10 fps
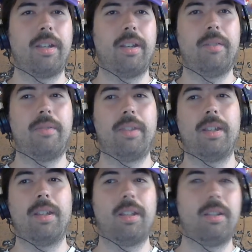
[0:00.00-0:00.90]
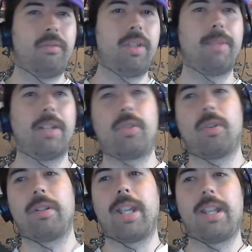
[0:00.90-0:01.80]
of the female
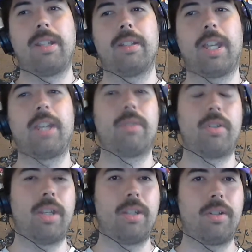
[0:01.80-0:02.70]
Jordanian language teach,